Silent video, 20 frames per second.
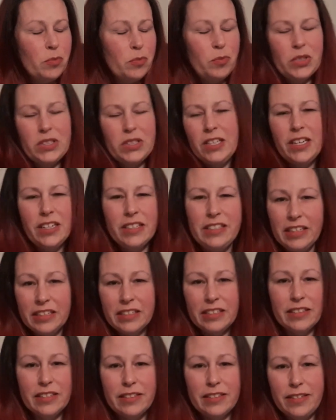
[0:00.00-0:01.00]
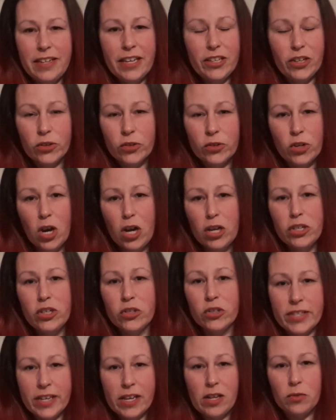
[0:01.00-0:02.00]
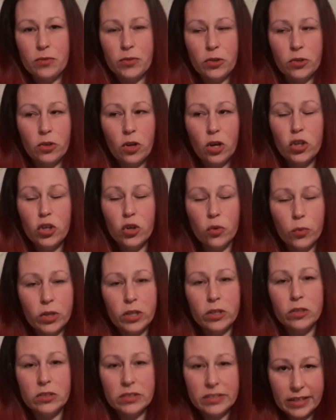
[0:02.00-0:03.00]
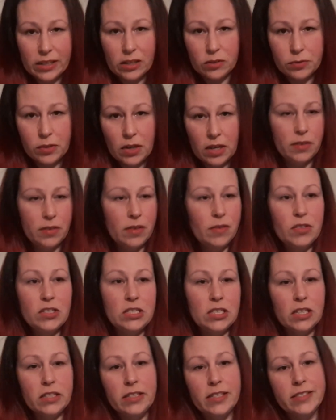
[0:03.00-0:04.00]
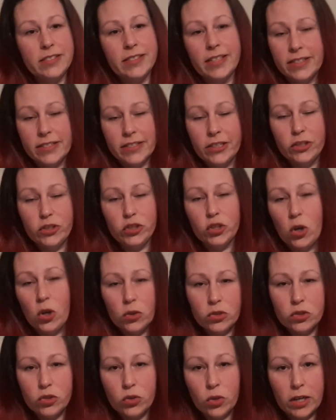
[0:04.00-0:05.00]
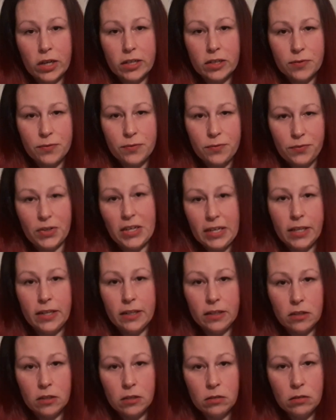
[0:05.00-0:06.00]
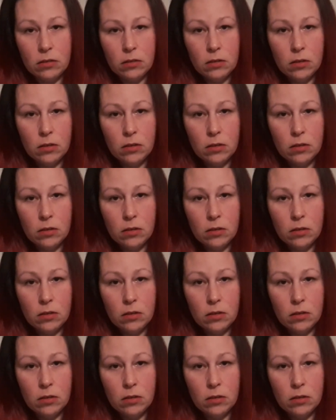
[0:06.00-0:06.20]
But then at the end of the day, you're not yourself. You're not your real self. I've even done this as an adult, try to fit in,